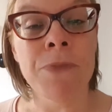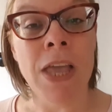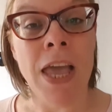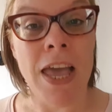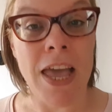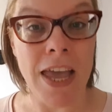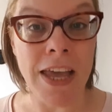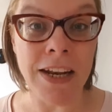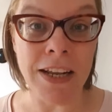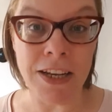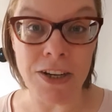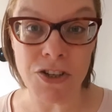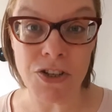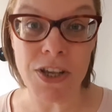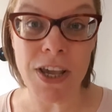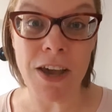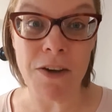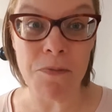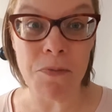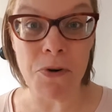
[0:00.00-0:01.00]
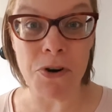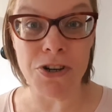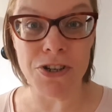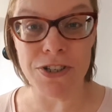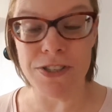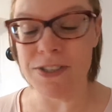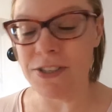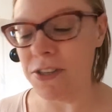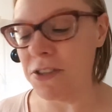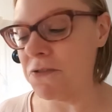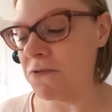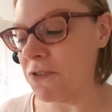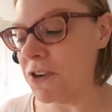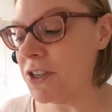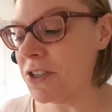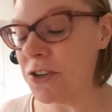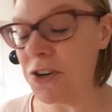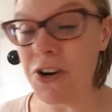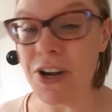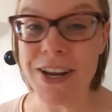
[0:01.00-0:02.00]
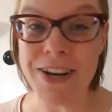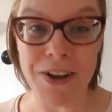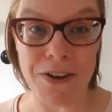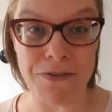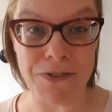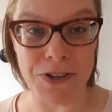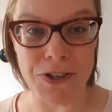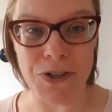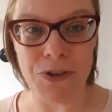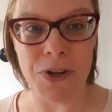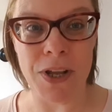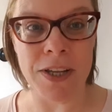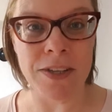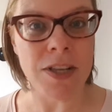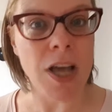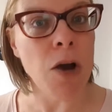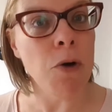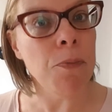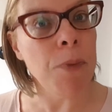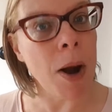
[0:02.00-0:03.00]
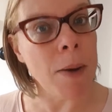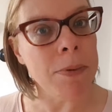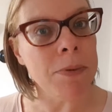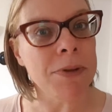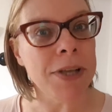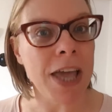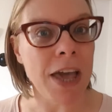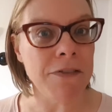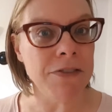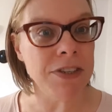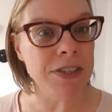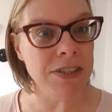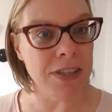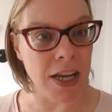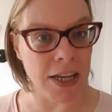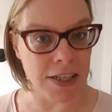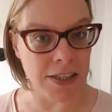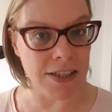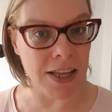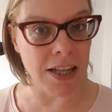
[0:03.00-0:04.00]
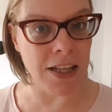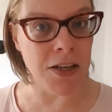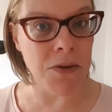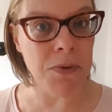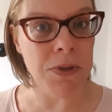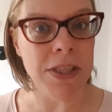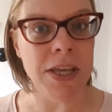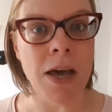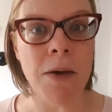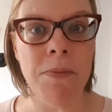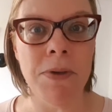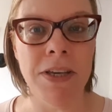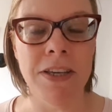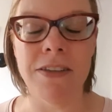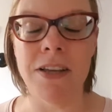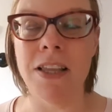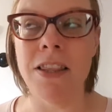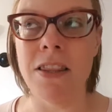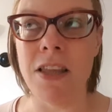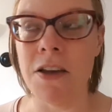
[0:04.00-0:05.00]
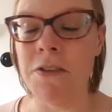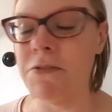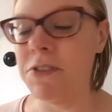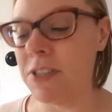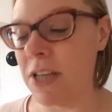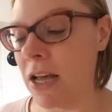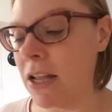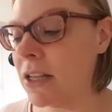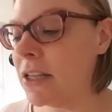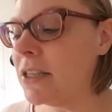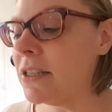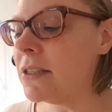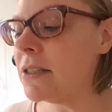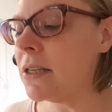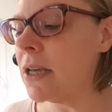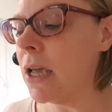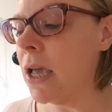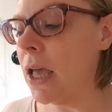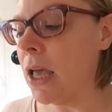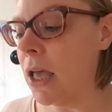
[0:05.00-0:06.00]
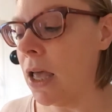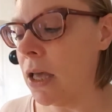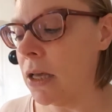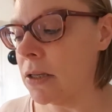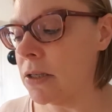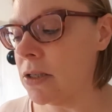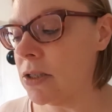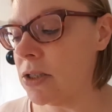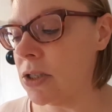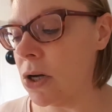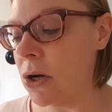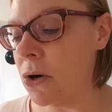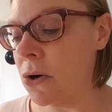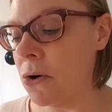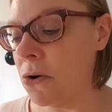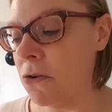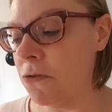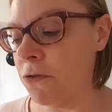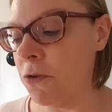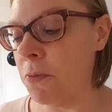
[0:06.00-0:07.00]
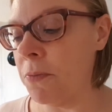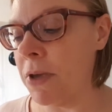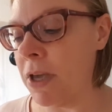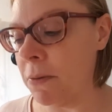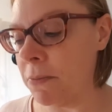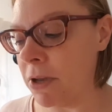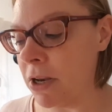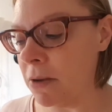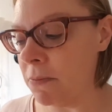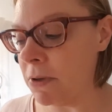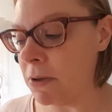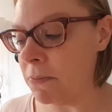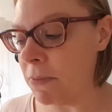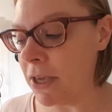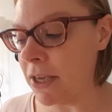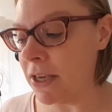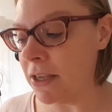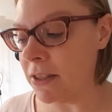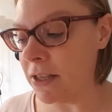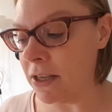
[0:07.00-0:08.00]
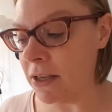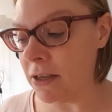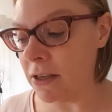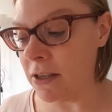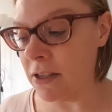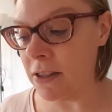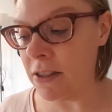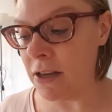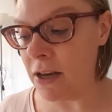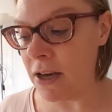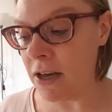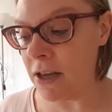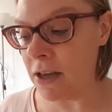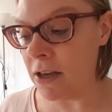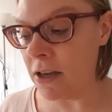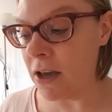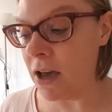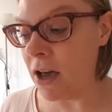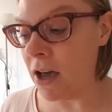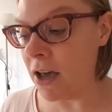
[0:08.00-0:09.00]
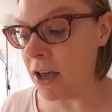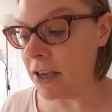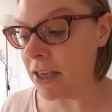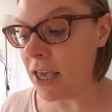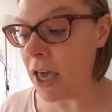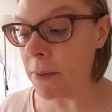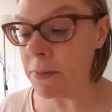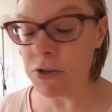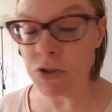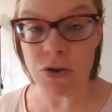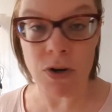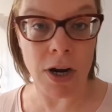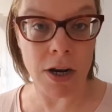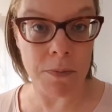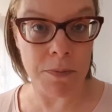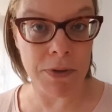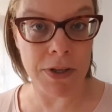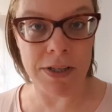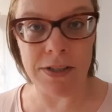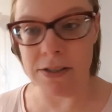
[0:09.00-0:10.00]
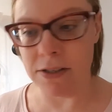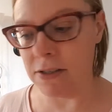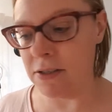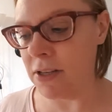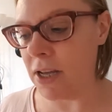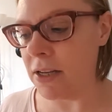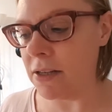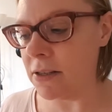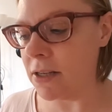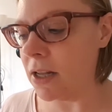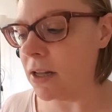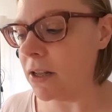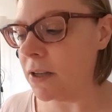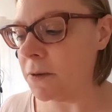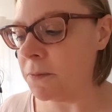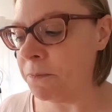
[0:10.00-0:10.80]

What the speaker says: And I actually have portions in the freezer enough for 2 days. I'll probably have a side salad with that because I love salads. So for me, I'm going to be making the cabbage crack plus the side salad.